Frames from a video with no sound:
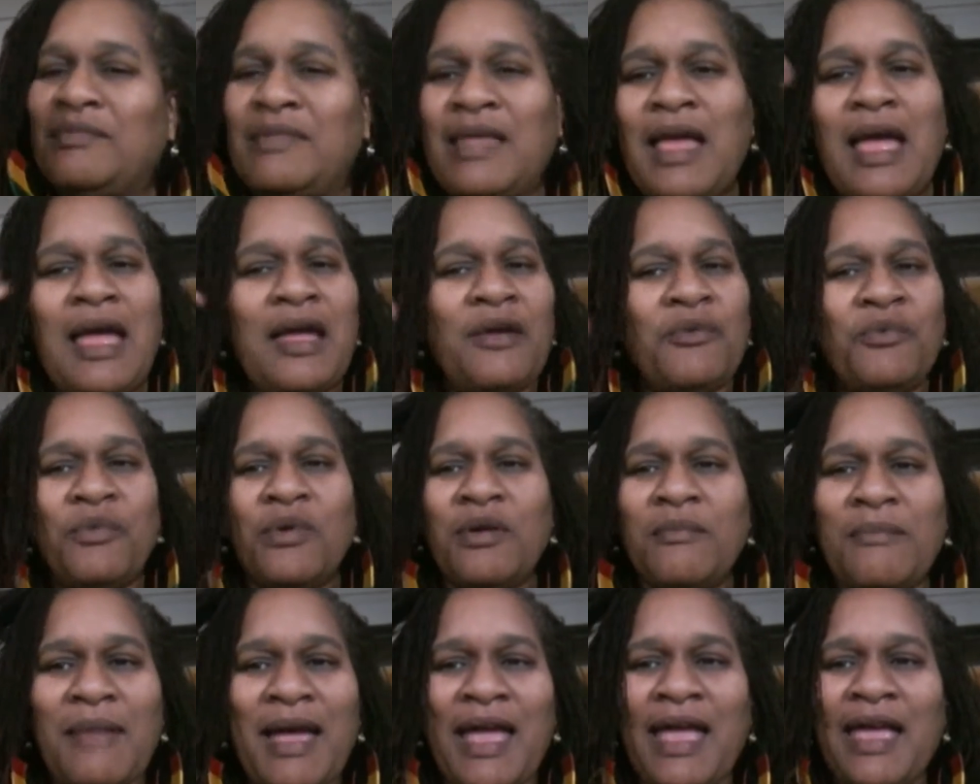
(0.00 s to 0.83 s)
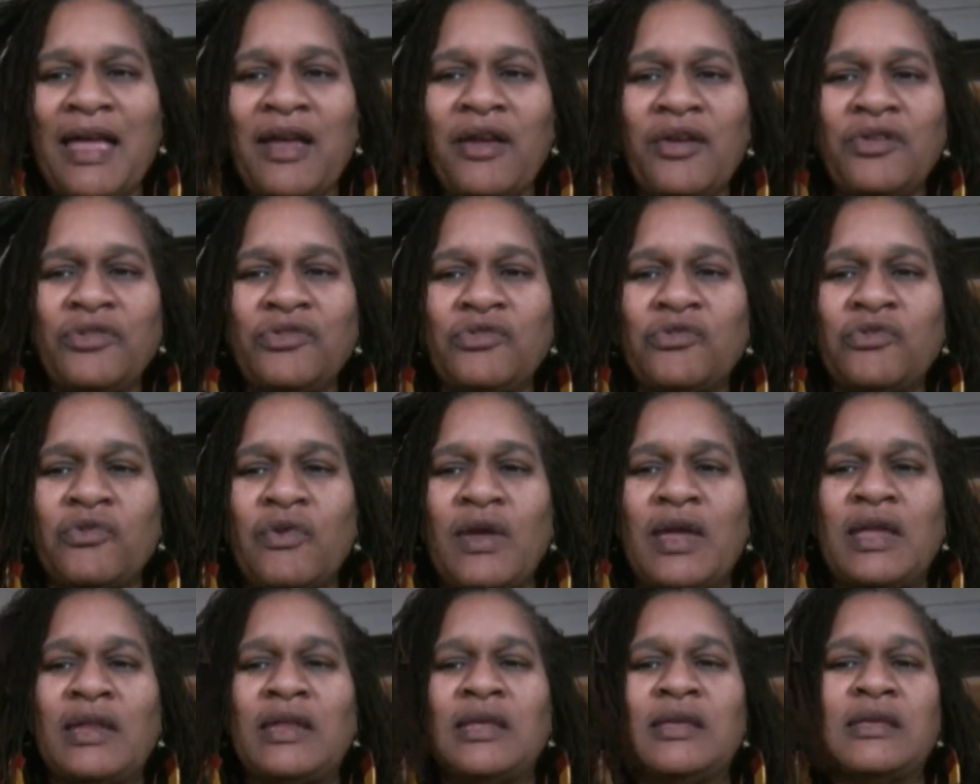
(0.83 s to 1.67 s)
tired of wearing my hair
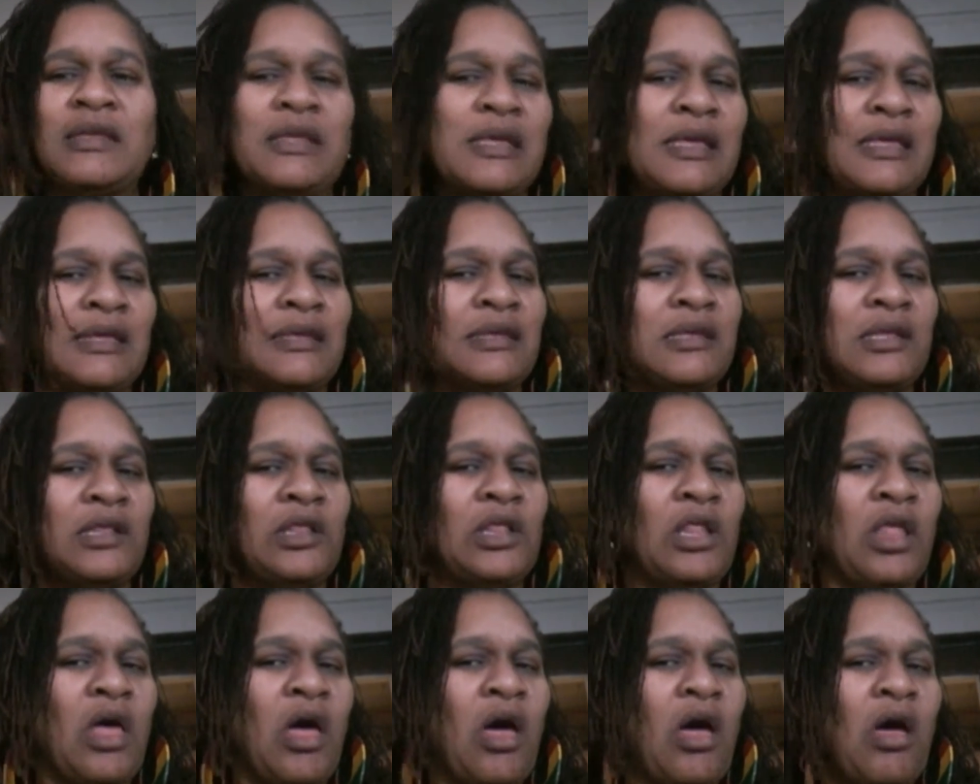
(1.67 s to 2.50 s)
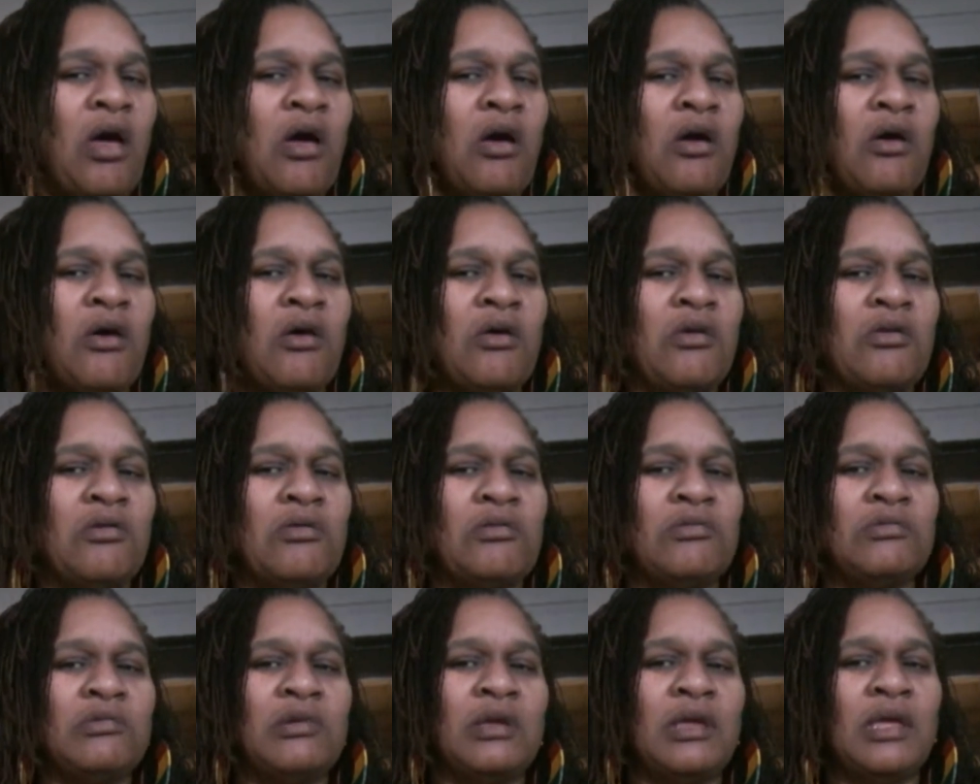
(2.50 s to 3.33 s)
straight. It's
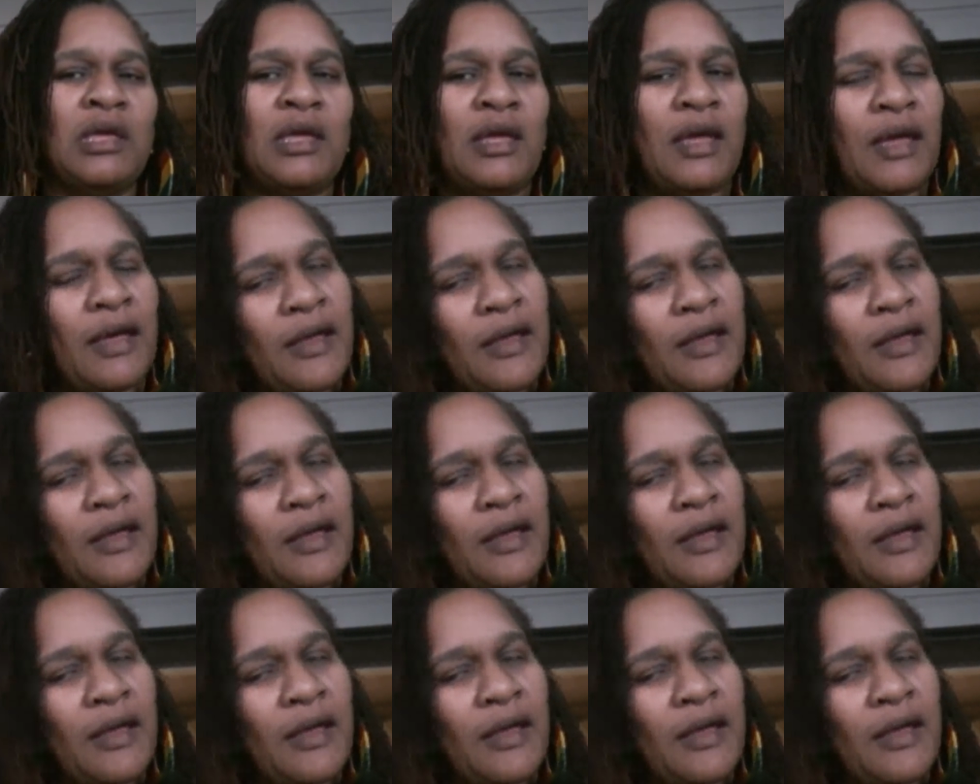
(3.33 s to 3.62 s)
long.